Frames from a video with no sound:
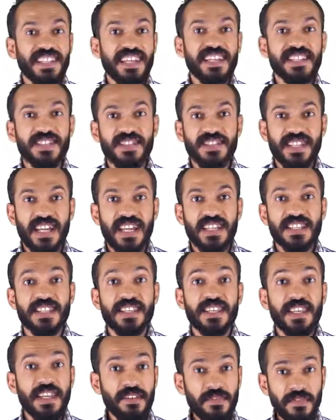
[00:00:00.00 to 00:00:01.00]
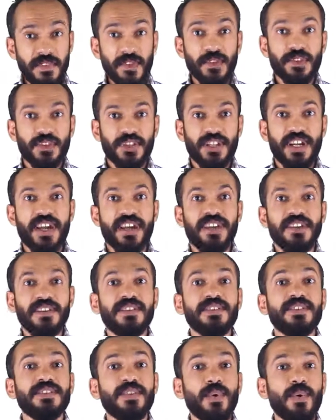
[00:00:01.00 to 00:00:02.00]
exercise, give your
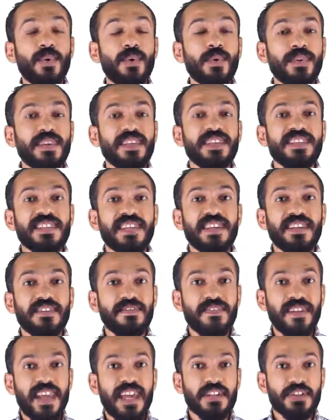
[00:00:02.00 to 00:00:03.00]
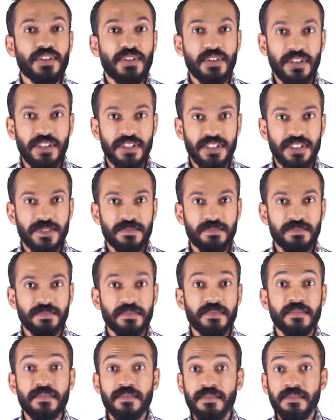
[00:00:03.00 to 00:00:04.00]
child all the 10 flashcards.
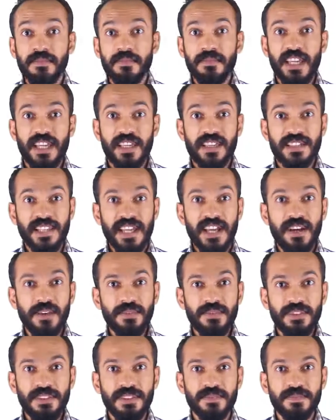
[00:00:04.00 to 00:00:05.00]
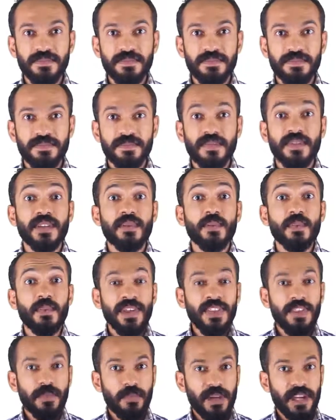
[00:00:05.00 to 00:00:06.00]
Make a sound
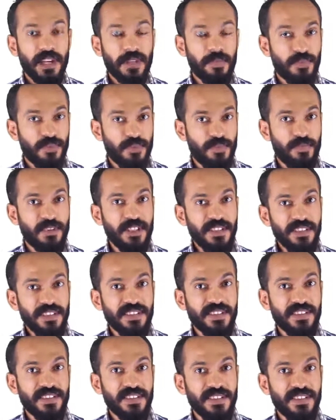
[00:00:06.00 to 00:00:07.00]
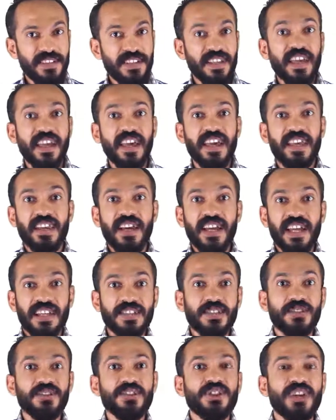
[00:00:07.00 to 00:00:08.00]
with the body movement and
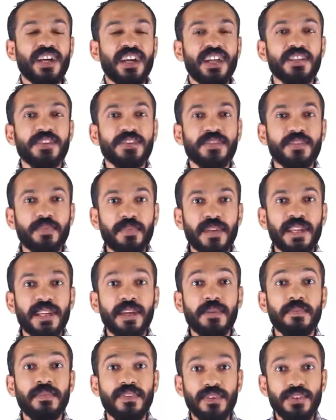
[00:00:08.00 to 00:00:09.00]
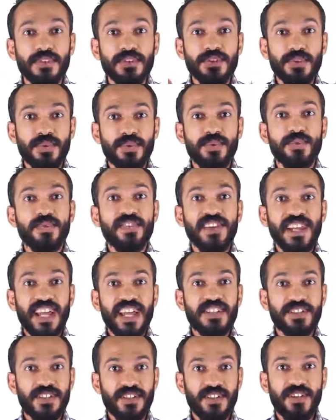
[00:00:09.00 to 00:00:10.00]
ask your child to pick up the 2
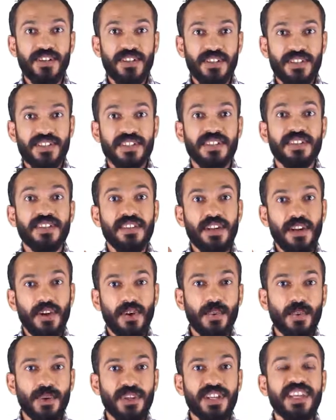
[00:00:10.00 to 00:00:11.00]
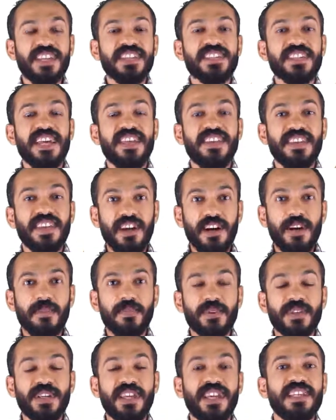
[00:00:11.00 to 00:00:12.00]
flashcards, the lowercase and the
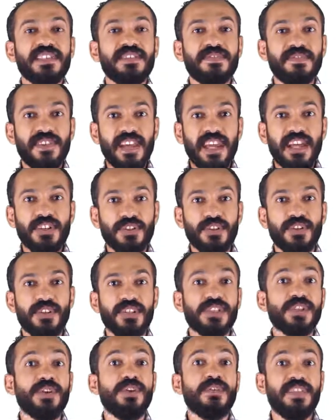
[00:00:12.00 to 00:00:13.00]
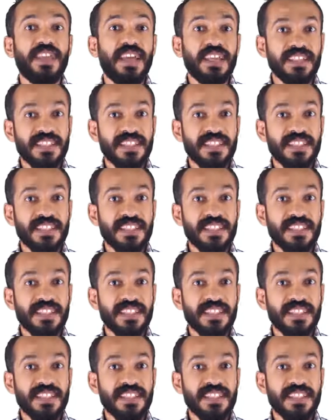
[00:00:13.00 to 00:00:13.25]
uppercase flashcards of that